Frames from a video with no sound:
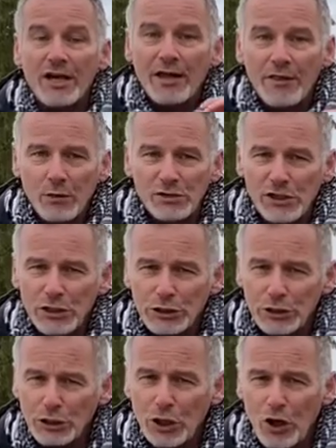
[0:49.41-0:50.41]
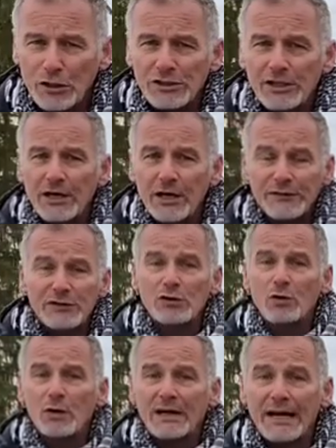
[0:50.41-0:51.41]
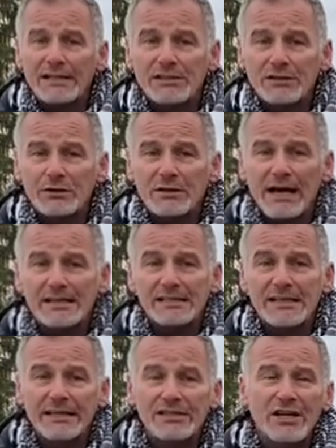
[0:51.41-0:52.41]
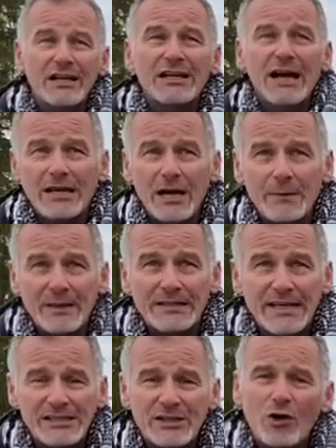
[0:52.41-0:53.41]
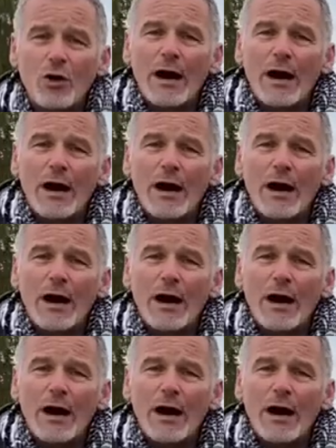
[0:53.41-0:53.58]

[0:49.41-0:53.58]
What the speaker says: There was a lot of snow and ice through that stage a couple of days ago.